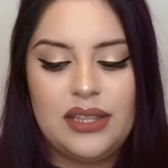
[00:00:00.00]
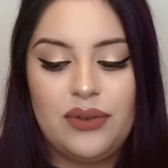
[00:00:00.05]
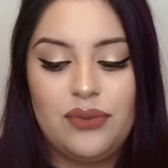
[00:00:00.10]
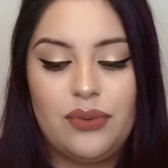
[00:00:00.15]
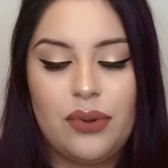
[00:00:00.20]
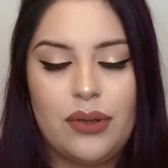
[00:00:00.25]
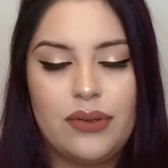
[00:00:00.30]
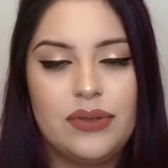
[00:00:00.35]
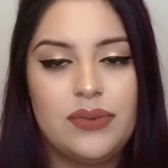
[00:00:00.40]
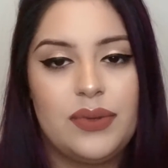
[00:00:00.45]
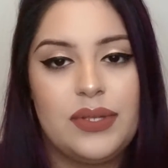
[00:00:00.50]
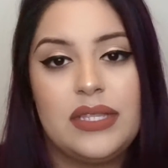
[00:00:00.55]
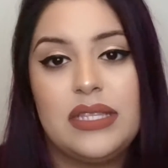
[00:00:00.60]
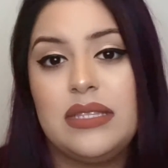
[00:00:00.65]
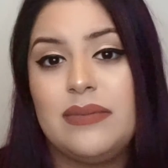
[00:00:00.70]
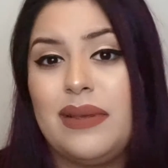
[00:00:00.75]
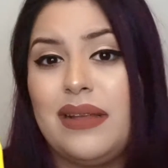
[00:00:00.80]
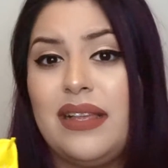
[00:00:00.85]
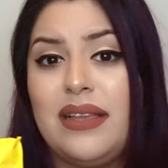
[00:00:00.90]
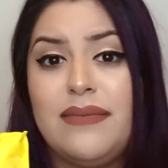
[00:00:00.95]
The rose ones
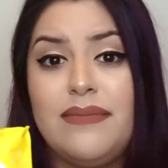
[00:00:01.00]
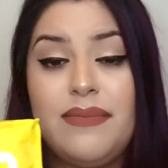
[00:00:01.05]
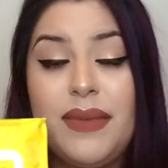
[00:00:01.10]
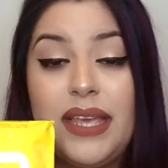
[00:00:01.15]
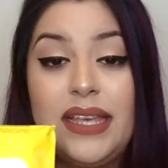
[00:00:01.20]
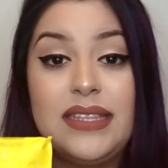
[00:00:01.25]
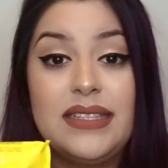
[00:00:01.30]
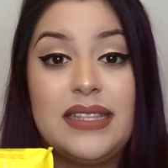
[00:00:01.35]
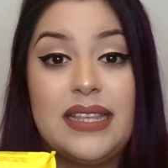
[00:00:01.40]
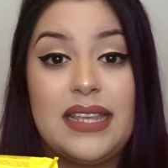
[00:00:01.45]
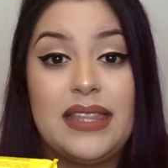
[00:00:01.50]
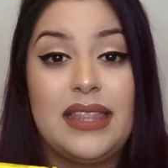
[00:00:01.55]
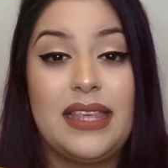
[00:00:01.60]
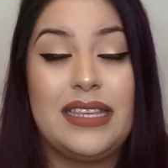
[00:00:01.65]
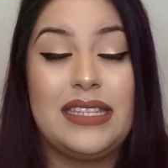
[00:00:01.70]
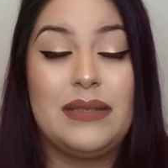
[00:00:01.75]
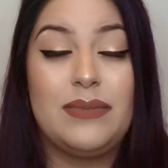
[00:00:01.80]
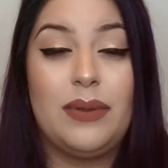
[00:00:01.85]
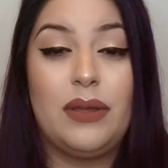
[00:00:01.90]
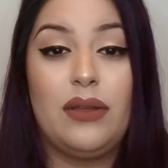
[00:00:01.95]
smell amazing.
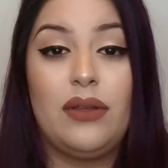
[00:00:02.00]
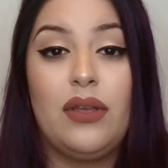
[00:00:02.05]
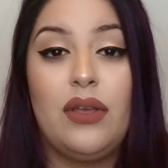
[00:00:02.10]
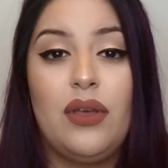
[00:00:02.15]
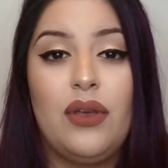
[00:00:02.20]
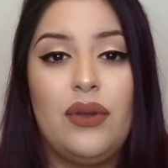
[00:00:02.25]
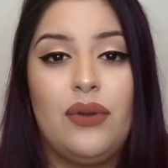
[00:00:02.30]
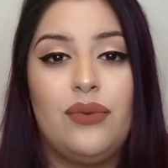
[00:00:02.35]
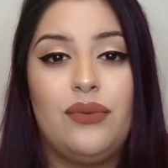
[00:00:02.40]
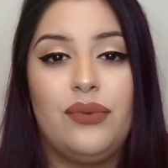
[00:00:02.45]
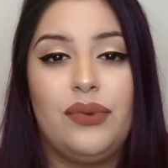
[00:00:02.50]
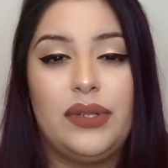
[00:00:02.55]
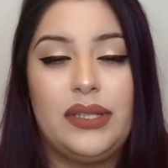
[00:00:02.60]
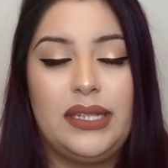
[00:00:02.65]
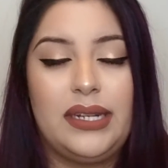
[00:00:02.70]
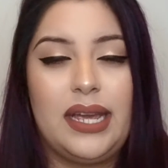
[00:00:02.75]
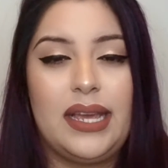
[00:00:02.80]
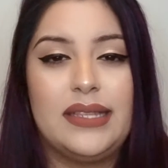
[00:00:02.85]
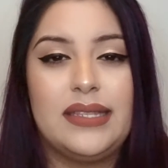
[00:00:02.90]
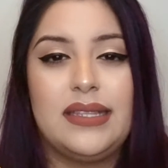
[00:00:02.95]
They smell really
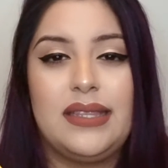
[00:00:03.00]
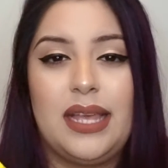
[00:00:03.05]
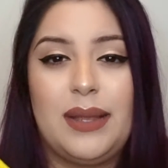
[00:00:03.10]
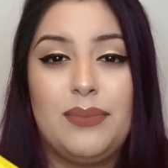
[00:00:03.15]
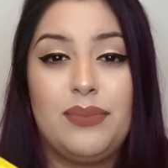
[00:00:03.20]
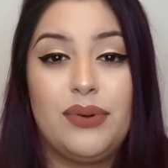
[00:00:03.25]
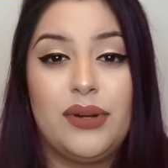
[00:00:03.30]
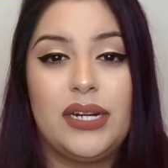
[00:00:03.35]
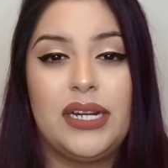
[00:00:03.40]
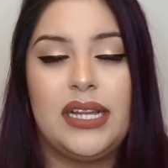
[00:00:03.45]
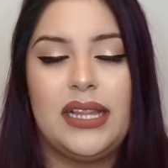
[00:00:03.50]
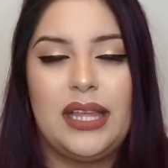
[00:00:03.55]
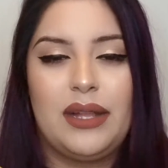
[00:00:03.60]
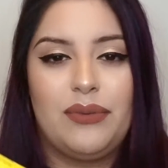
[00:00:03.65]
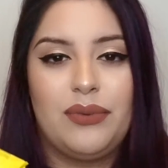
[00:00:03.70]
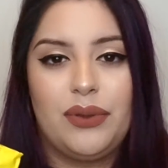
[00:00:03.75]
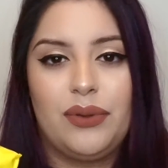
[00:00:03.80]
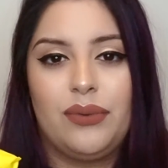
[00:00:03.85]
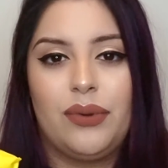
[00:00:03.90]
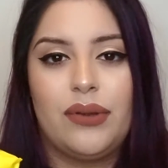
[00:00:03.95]
nice and like pretty,
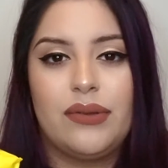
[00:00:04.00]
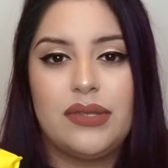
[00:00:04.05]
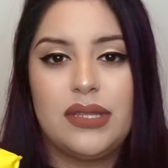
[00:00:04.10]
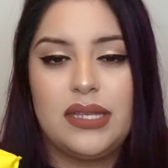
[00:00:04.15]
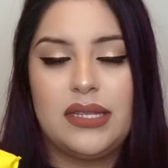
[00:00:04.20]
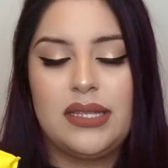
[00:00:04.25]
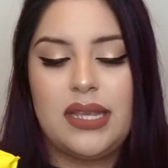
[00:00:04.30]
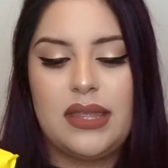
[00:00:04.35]
like real roses.